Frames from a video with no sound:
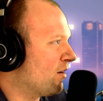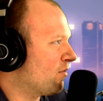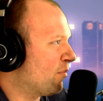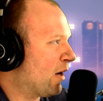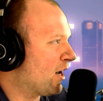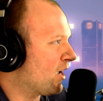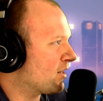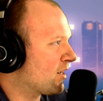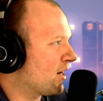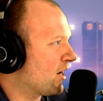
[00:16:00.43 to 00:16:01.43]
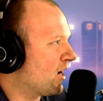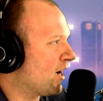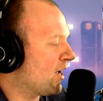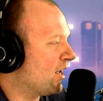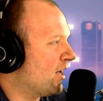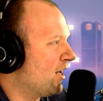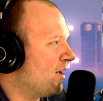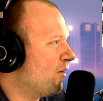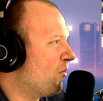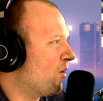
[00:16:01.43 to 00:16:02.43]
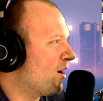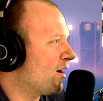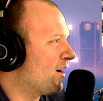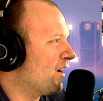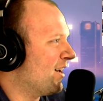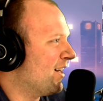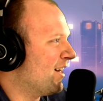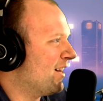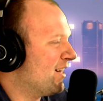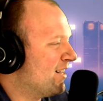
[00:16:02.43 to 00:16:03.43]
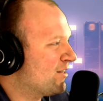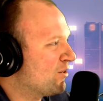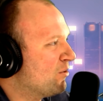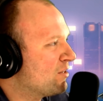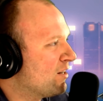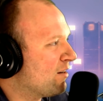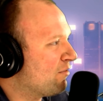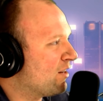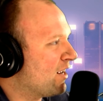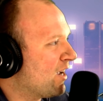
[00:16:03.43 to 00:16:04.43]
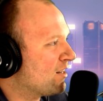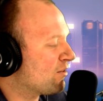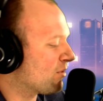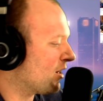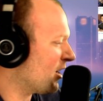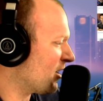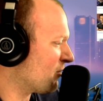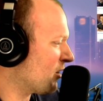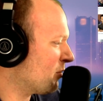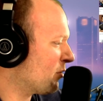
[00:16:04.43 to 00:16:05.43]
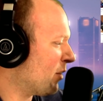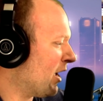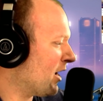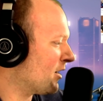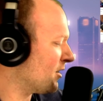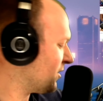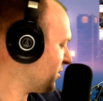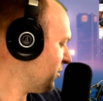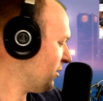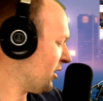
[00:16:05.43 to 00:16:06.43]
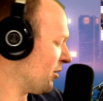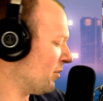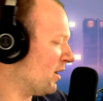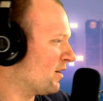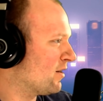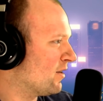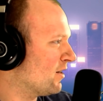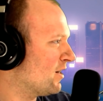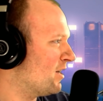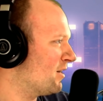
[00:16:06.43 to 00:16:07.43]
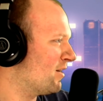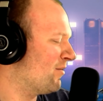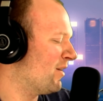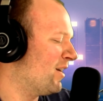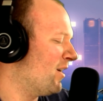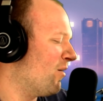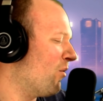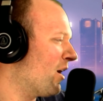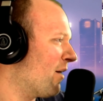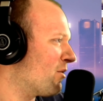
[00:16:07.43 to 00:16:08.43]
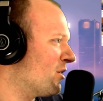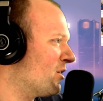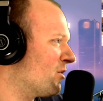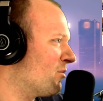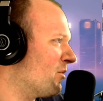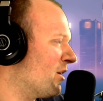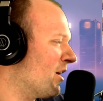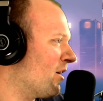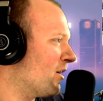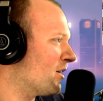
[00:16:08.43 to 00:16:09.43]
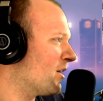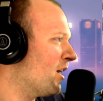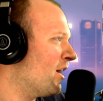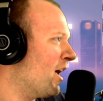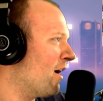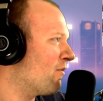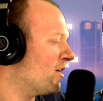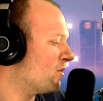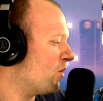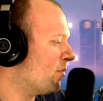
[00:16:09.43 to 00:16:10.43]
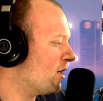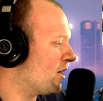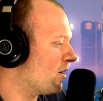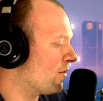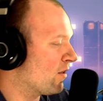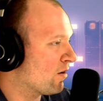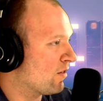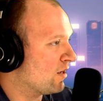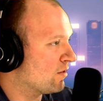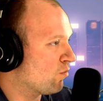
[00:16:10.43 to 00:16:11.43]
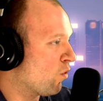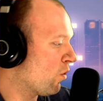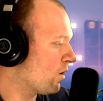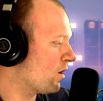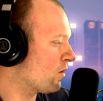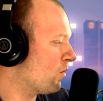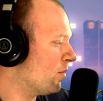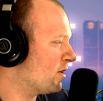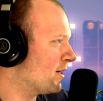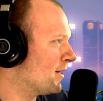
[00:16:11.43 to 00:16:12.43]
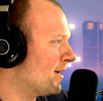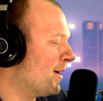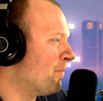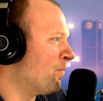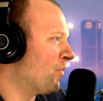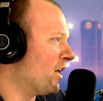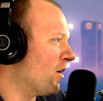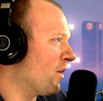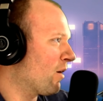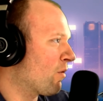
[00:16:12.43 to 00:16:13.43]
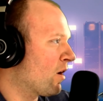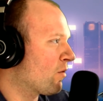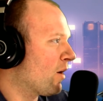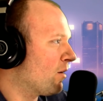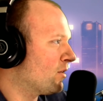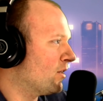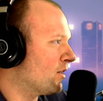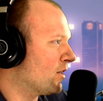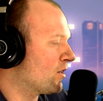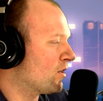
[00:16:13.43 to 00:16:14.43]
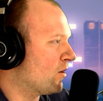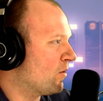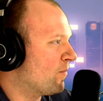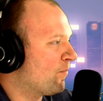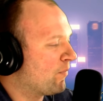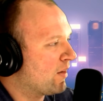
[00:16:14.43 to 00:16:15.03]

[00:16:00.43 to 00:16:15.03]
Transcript: tough, badass kind of guy, where he's so tough that he has to rely on a rubber band to soothe him and whatever. It's just ridiculous. And then they have these women in here that are these warrior women, like Ronda Rousey's in this show,